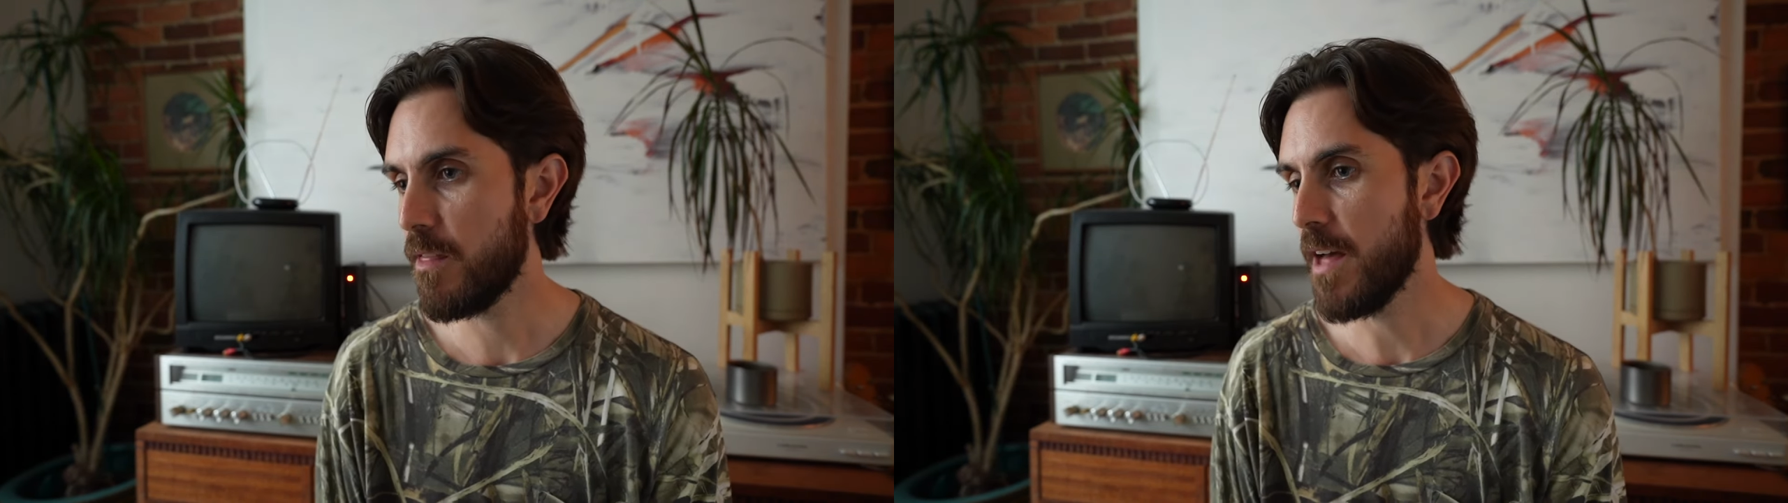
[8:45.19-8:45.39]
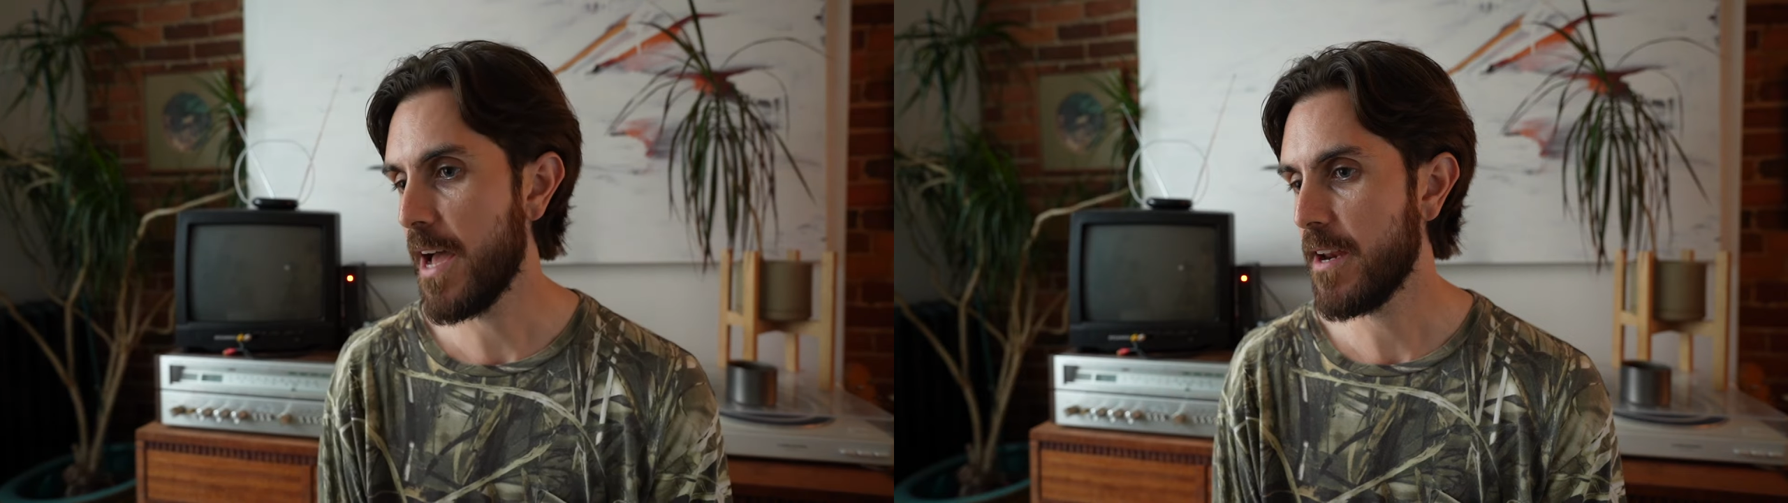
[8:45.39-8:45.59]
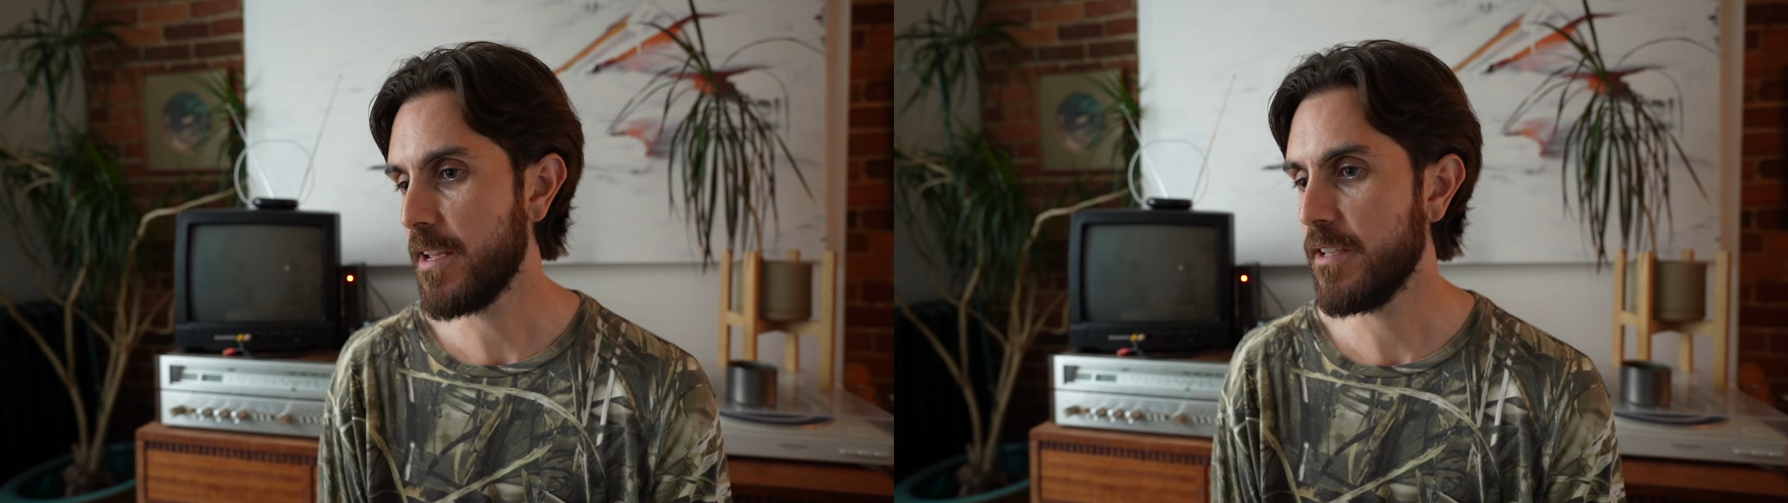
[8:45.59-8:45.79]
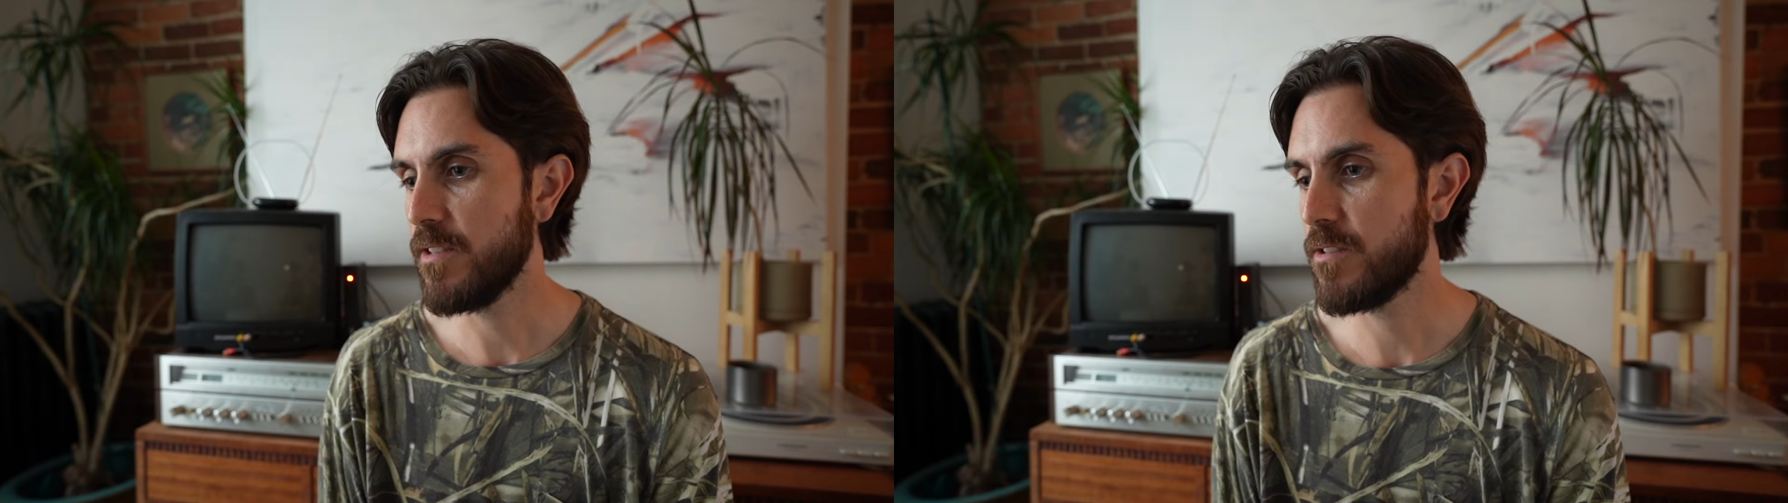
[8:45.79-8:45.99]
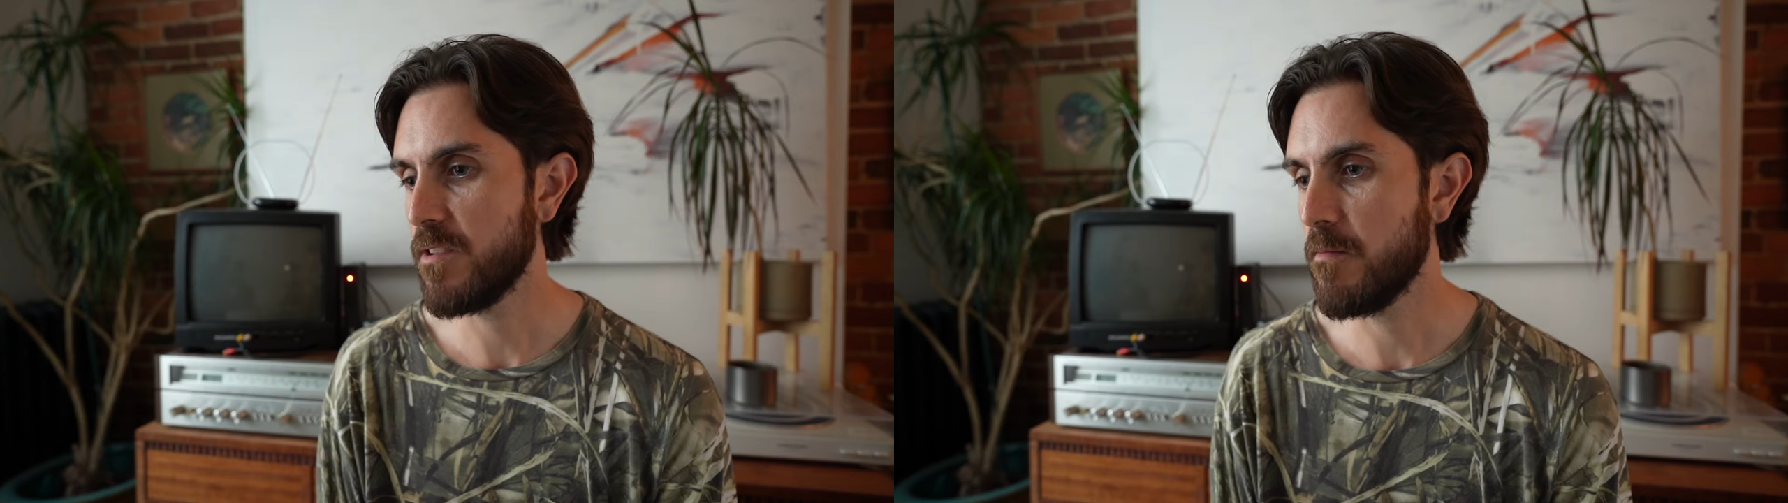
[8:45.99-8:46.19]
that
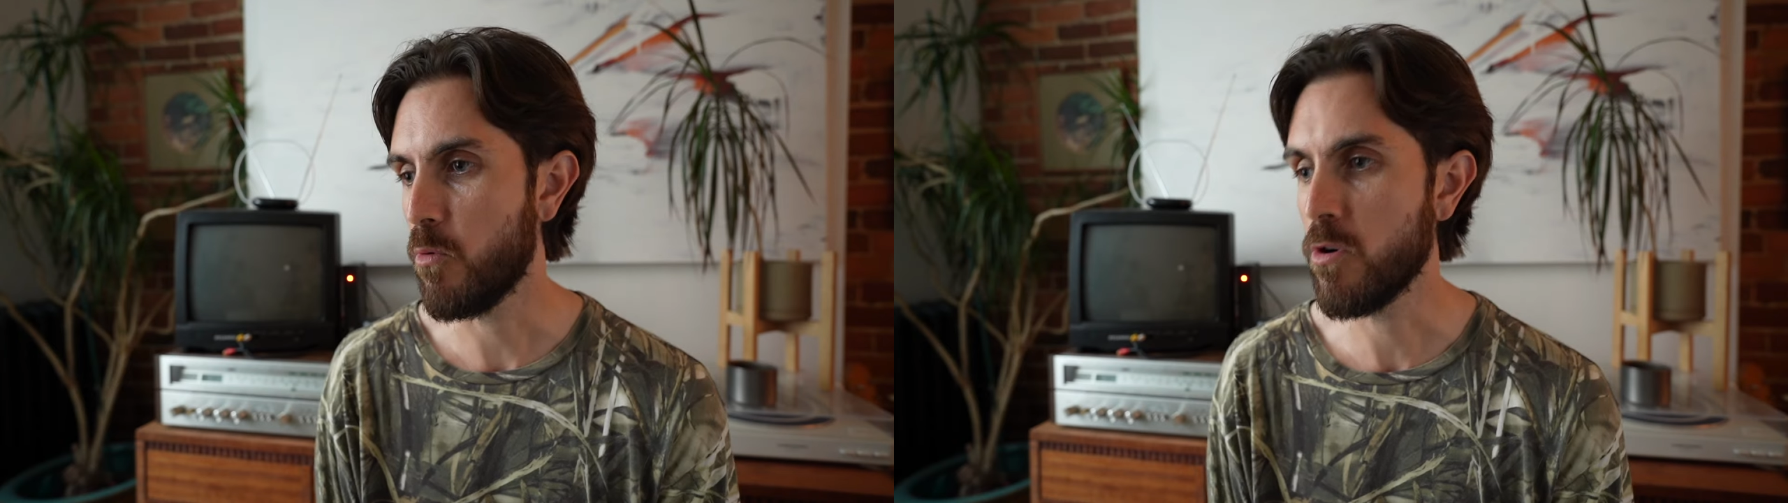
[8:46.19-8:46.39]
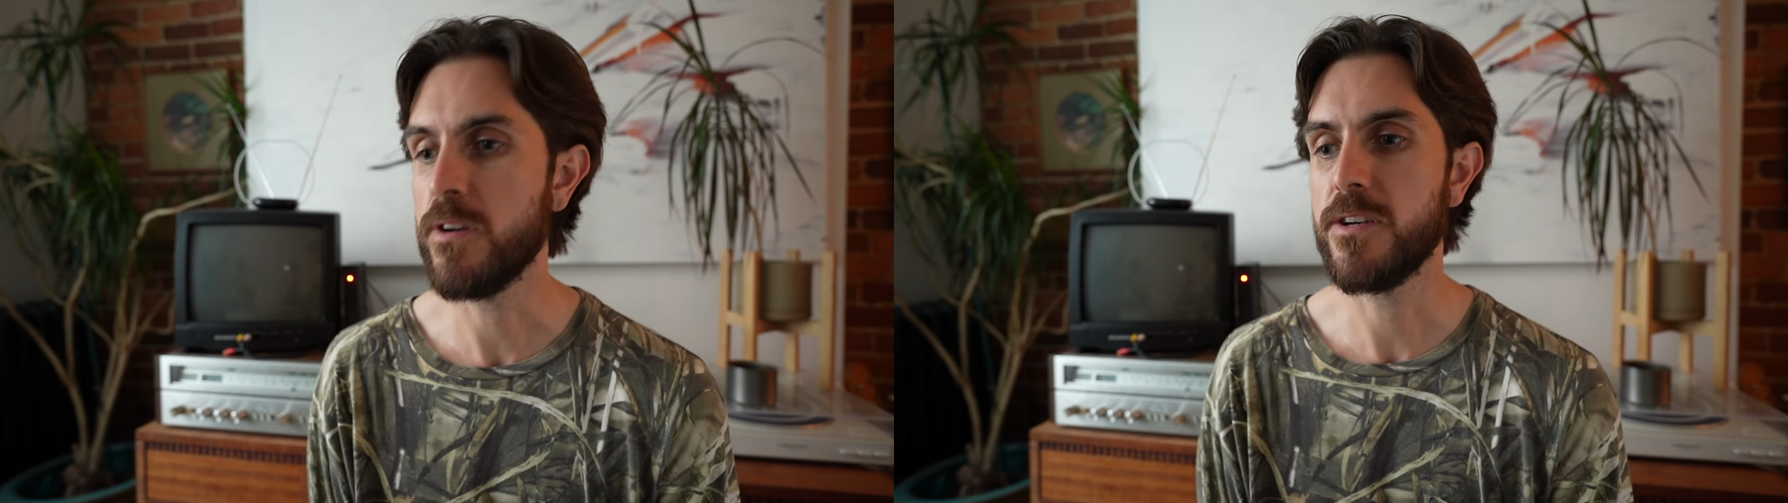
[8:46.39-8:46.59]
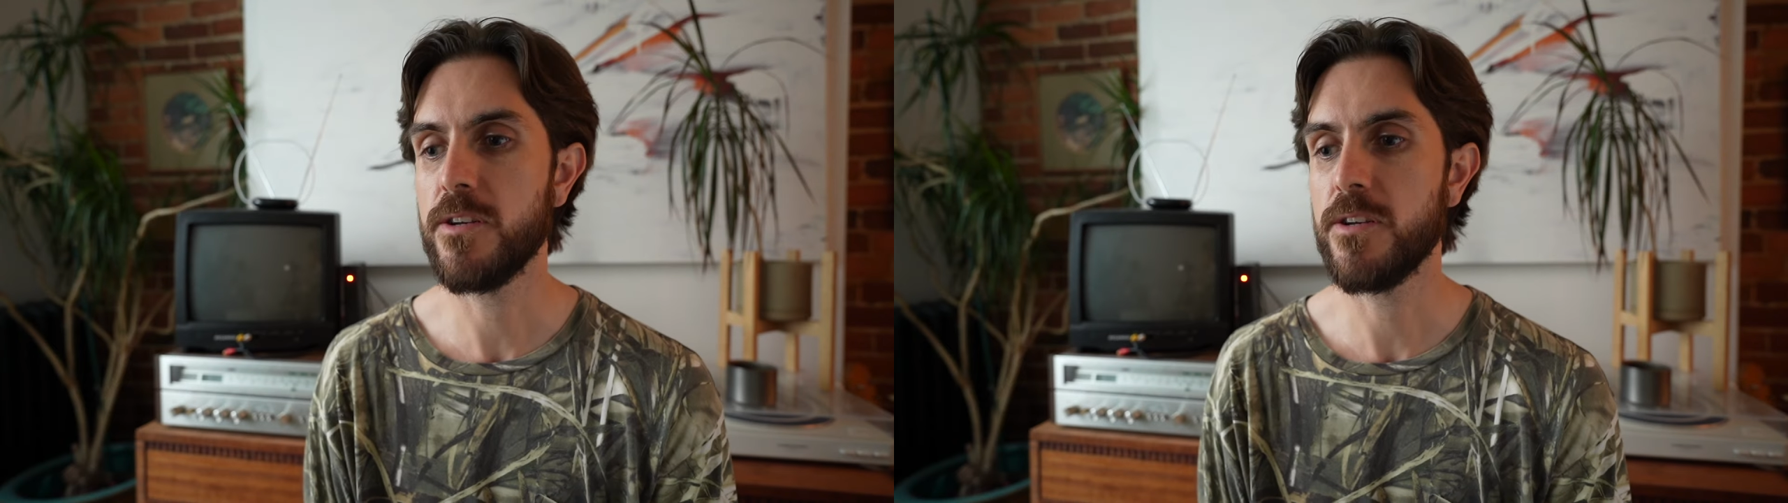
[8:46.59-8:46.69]
is important